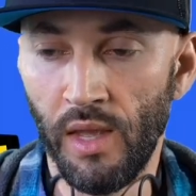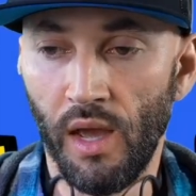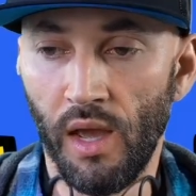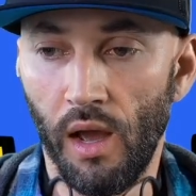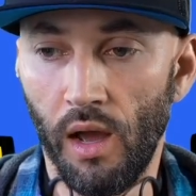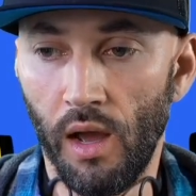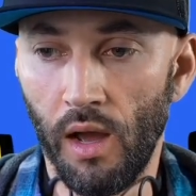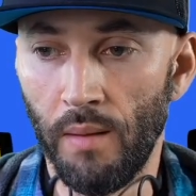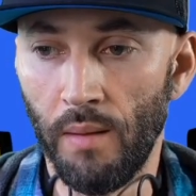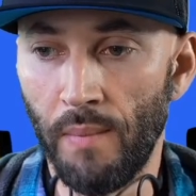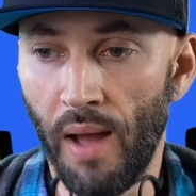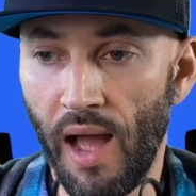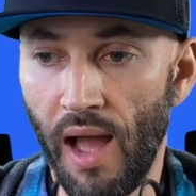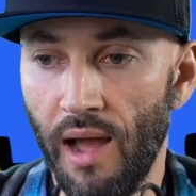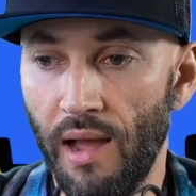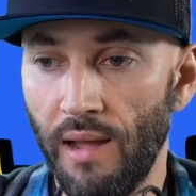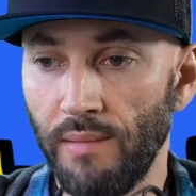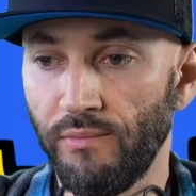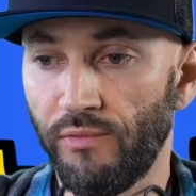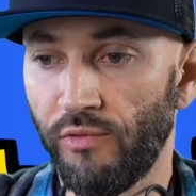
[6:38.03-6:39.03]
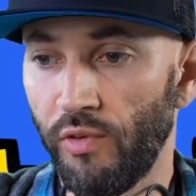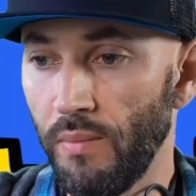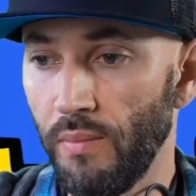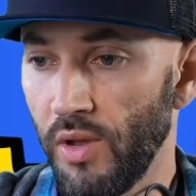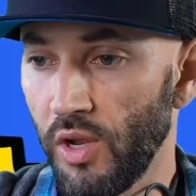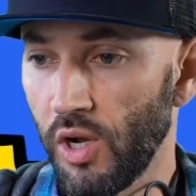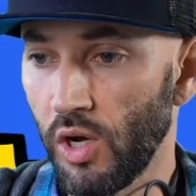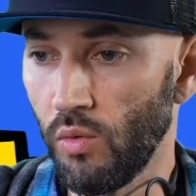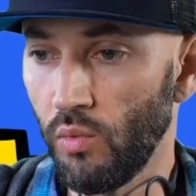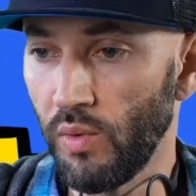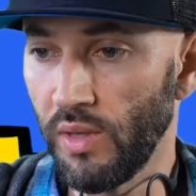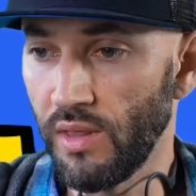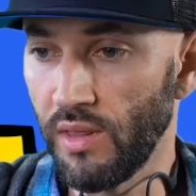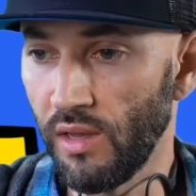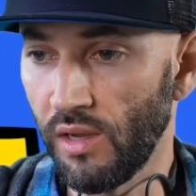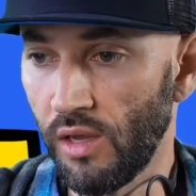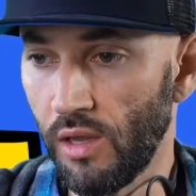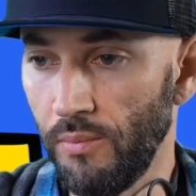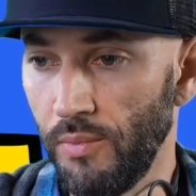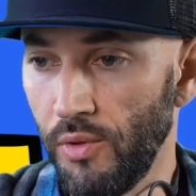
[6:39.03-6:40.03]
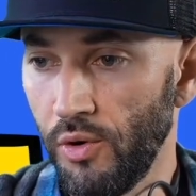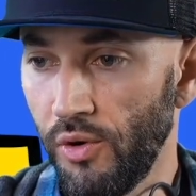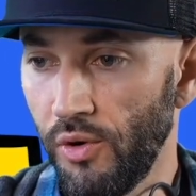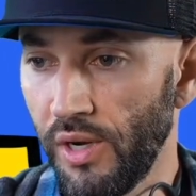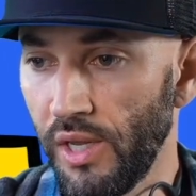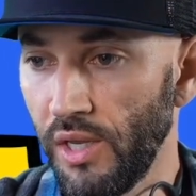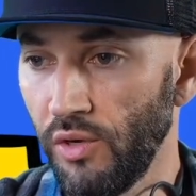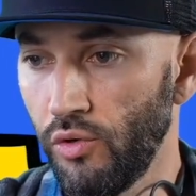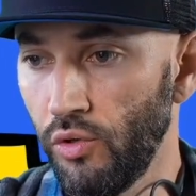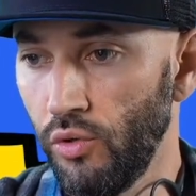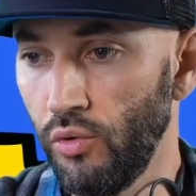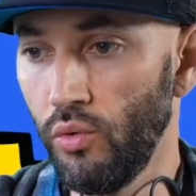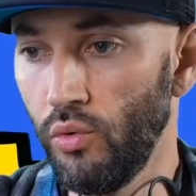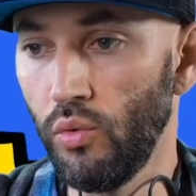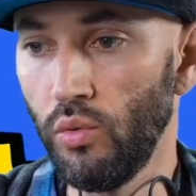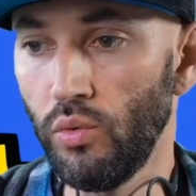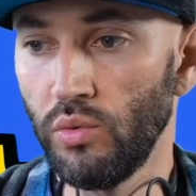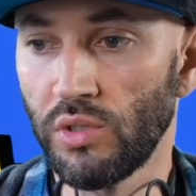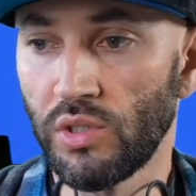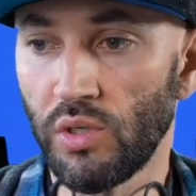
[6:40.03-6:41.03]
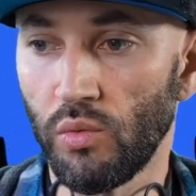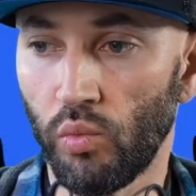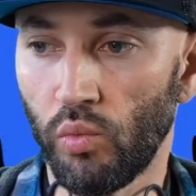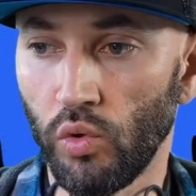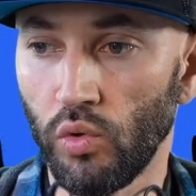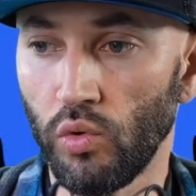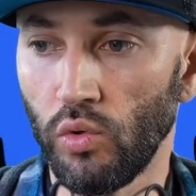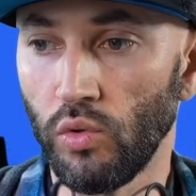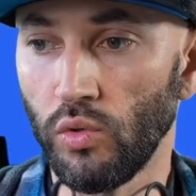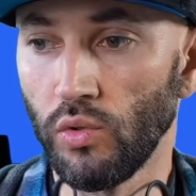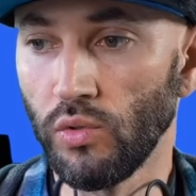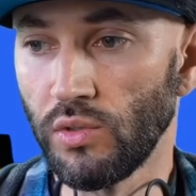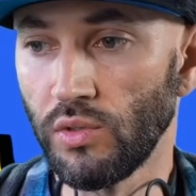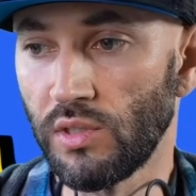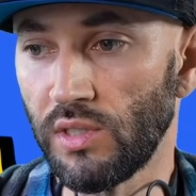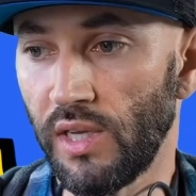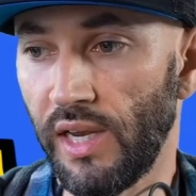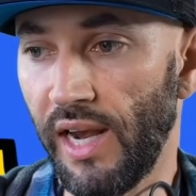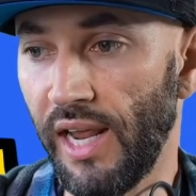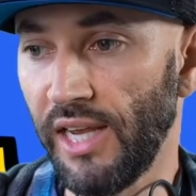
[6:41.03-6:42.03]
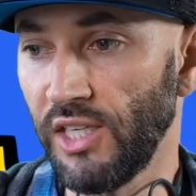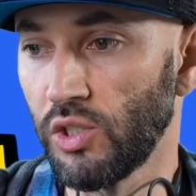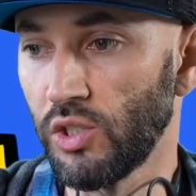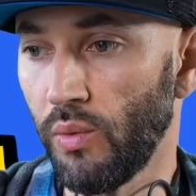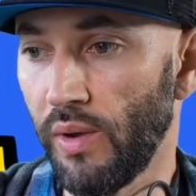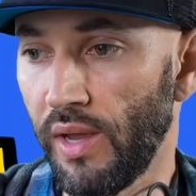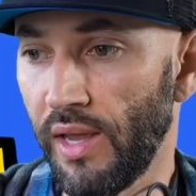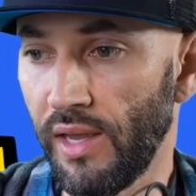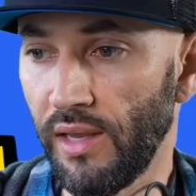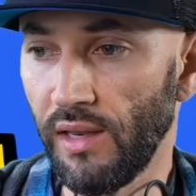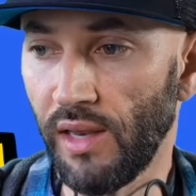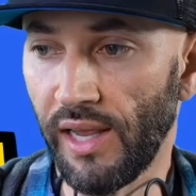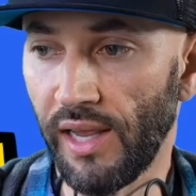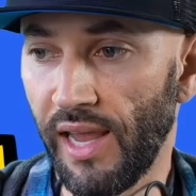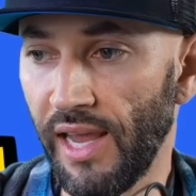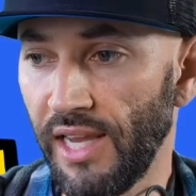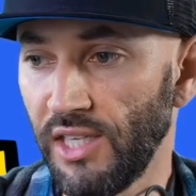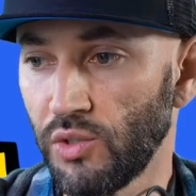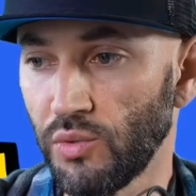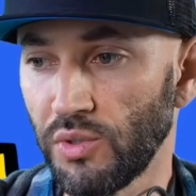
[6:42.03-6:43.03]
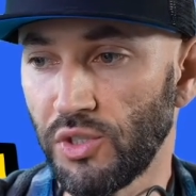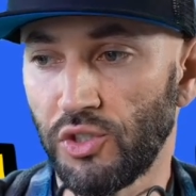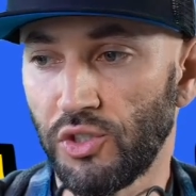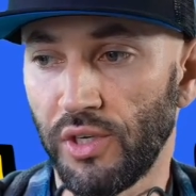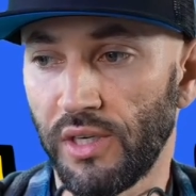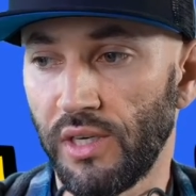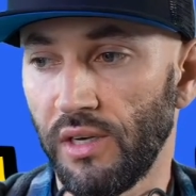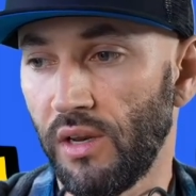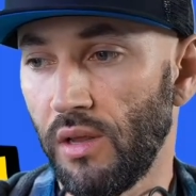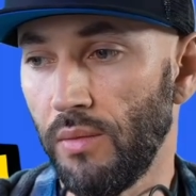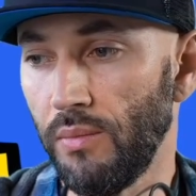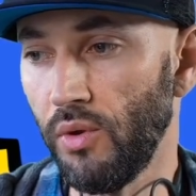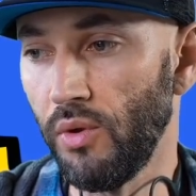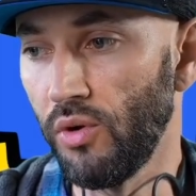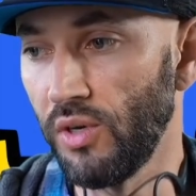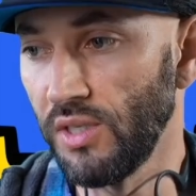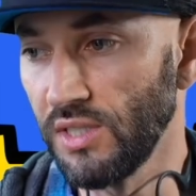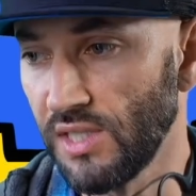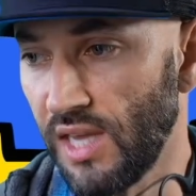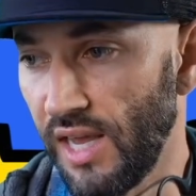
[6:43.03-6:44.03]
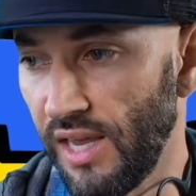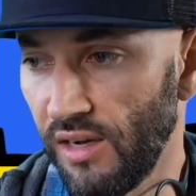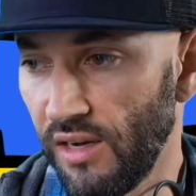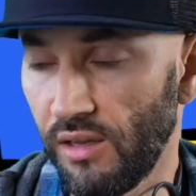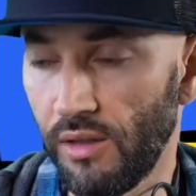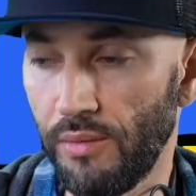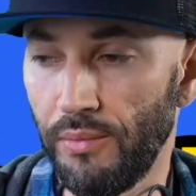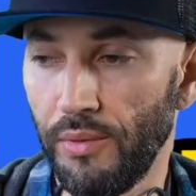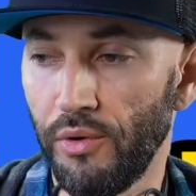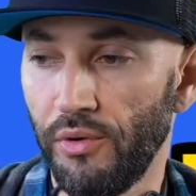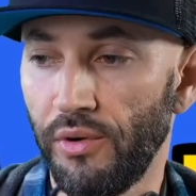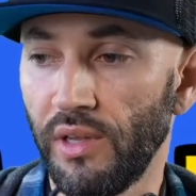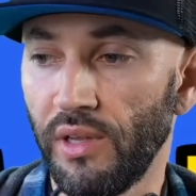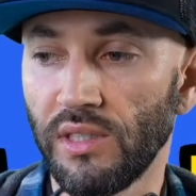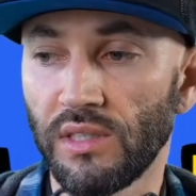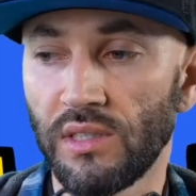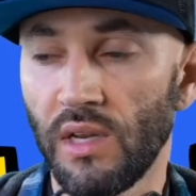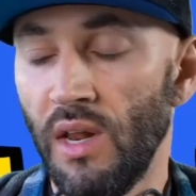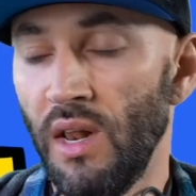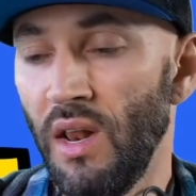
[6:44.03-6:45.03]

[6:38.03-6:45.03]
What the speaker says: I'm familiar with the community dues, rules, and HOA, like age restricted communities, gated communities.